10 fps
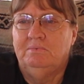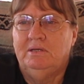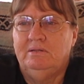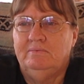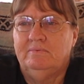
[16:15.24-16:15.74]

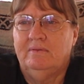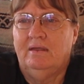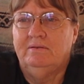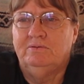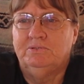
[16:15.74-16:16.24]
But
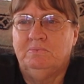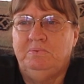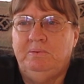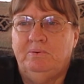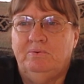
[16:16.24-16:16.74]
I know some
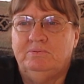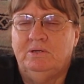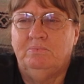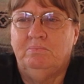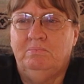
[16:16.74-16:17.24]
people
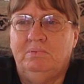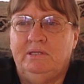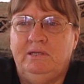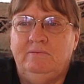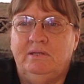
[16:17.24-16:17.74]
don't
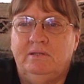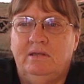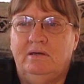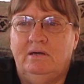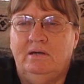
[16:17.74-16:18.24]
believe that
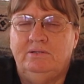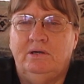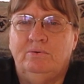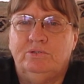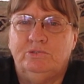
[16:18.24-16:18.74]
uh, a
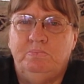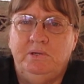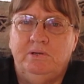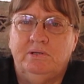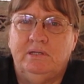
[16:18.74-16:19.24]
dog
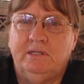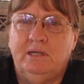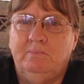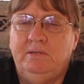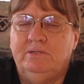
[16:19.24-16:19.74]
spirit can
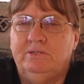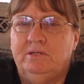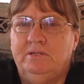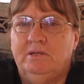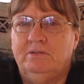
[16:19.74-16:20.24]
come into
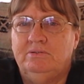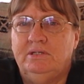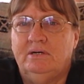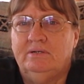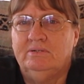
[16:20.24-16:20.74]
another
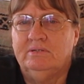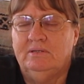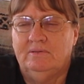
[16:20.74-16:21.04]
dog.